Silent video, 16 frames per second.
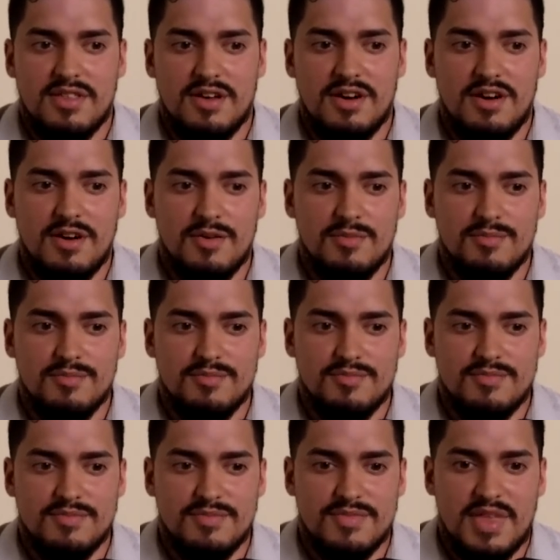um,
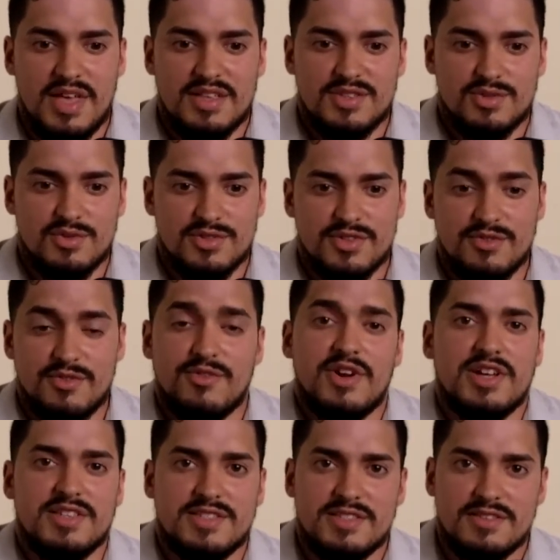that source of
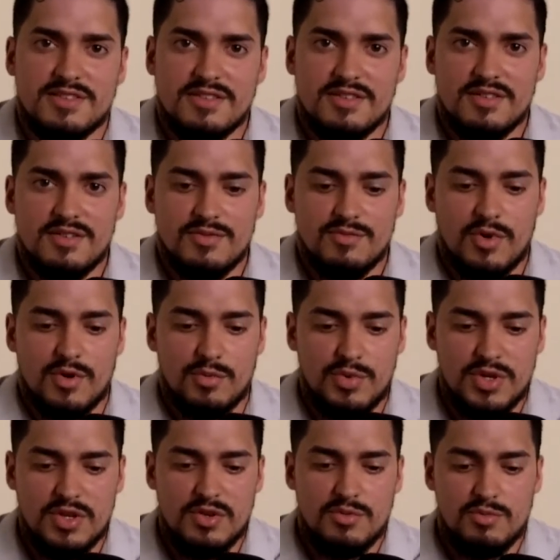grace where
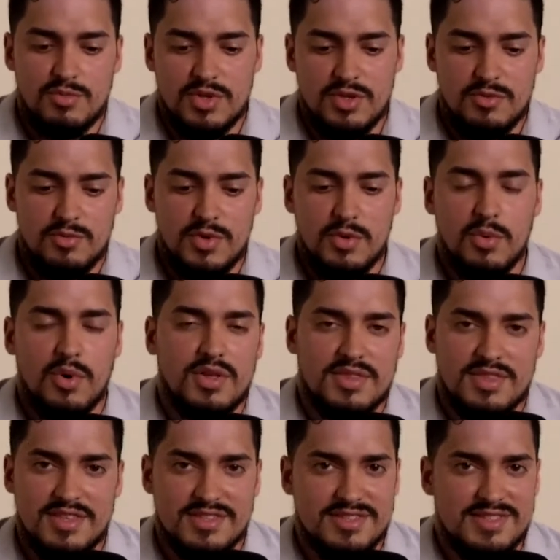we, we, we
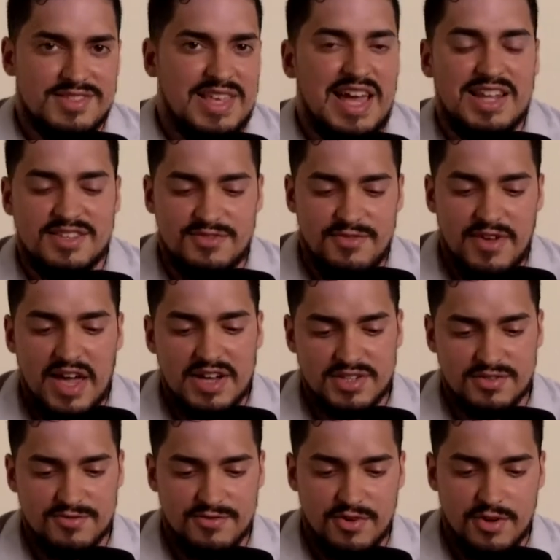want this
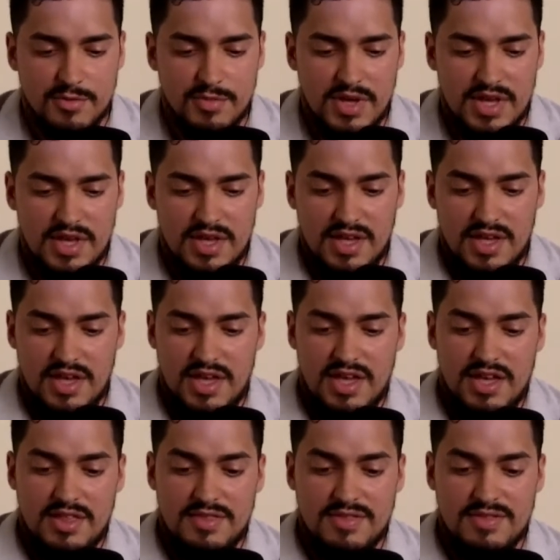satisfaction from.
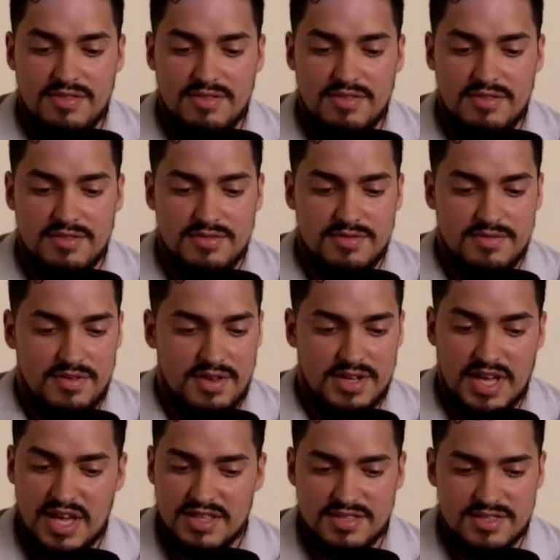And
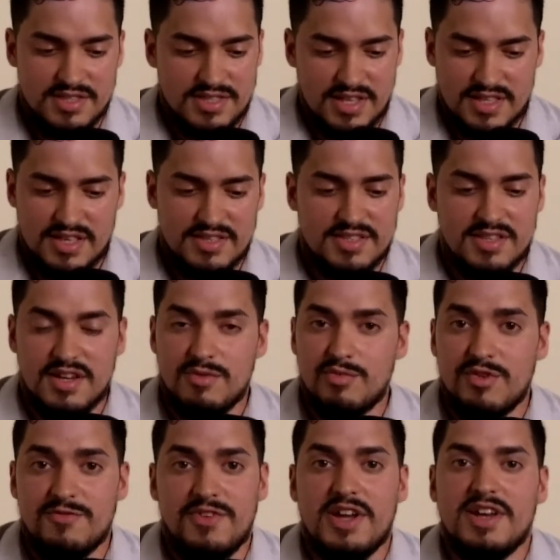again, just like that son,
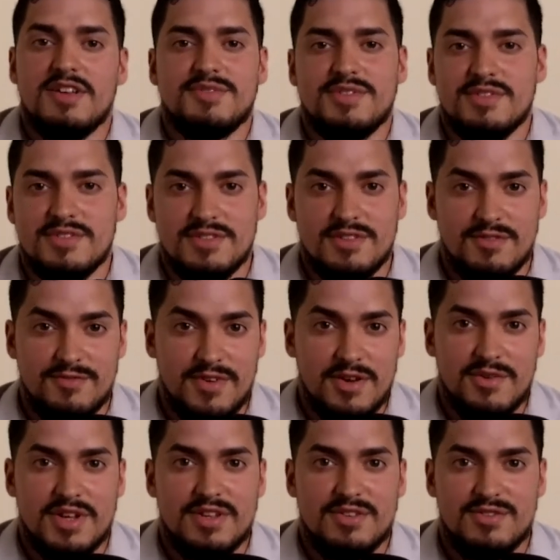we find ourselves in a
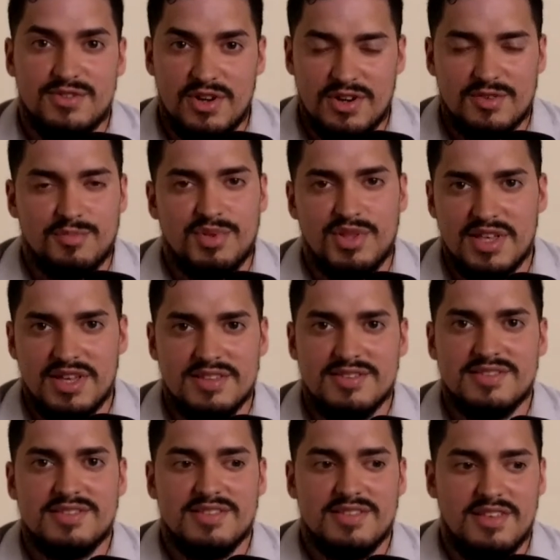very dark
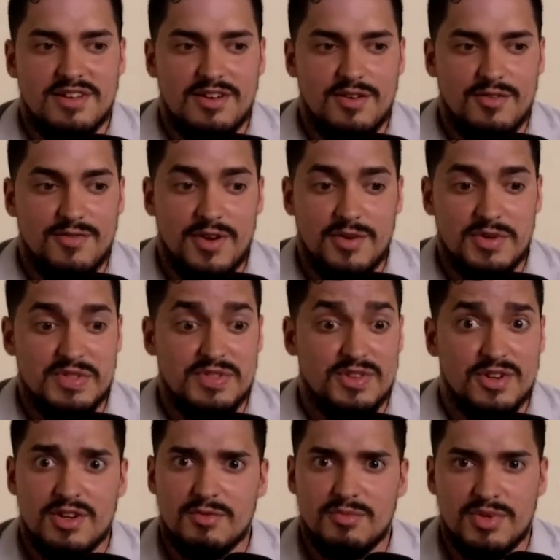place, uh, a very
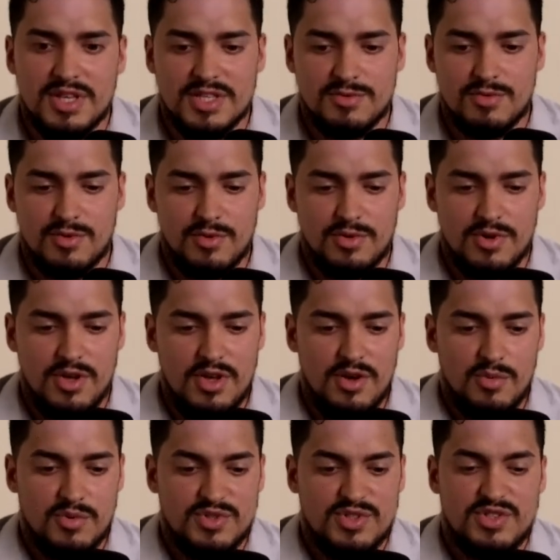dirty place where we're,
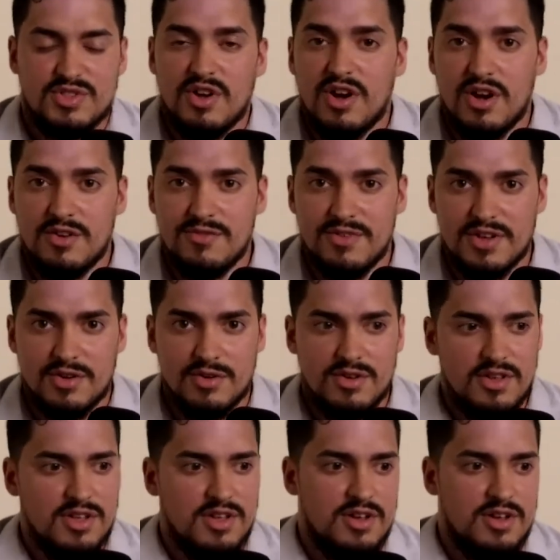we're starving.